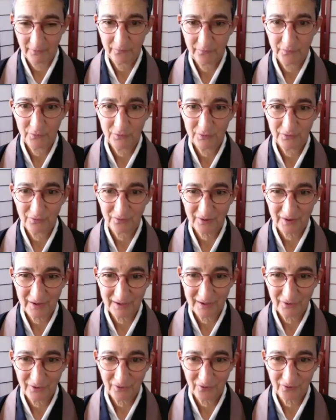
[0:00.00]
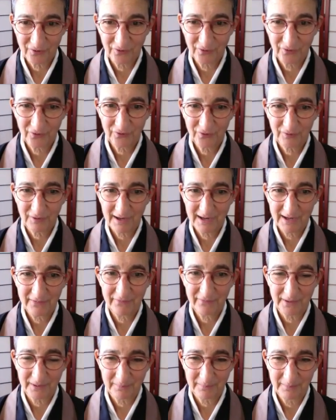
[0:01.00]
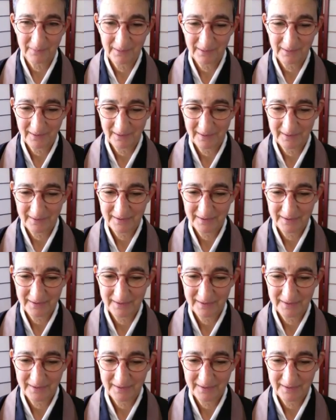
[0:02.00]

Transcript: There are few desires and striving. There's